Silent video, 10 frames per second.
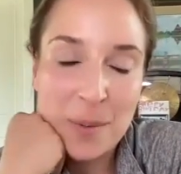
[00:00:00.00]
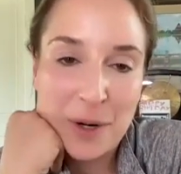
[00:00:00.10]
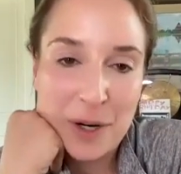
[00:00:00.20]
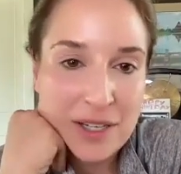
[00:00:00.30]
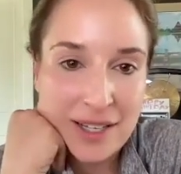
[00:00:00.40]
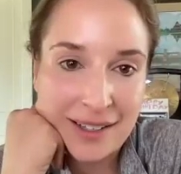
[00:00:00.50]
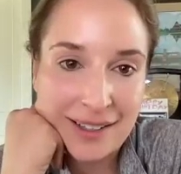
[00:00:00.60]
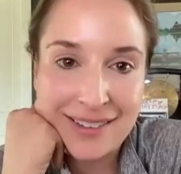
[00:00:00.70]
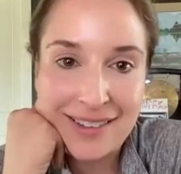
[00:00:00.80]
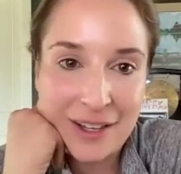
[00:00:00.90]

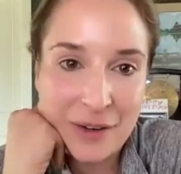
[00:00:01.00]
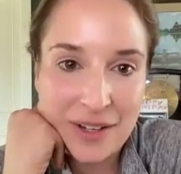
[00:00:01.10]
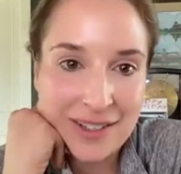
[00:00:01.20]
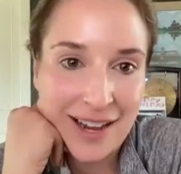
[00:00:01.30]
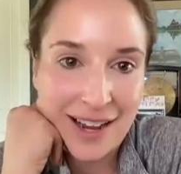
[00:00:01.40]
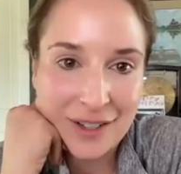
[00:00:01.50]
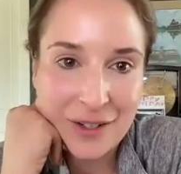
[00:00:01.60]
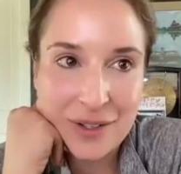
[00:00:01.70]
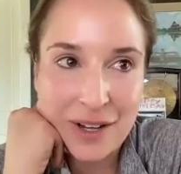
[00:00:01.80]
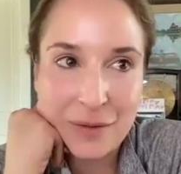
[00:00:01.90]
person that you can talk
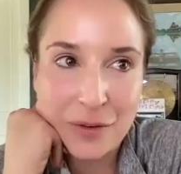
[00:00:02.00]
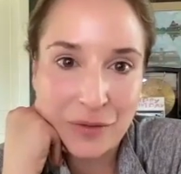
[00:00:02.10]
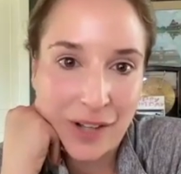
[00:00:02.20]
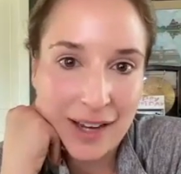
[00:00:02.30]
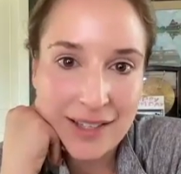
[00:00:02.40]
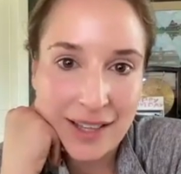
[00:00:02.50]
to that reflects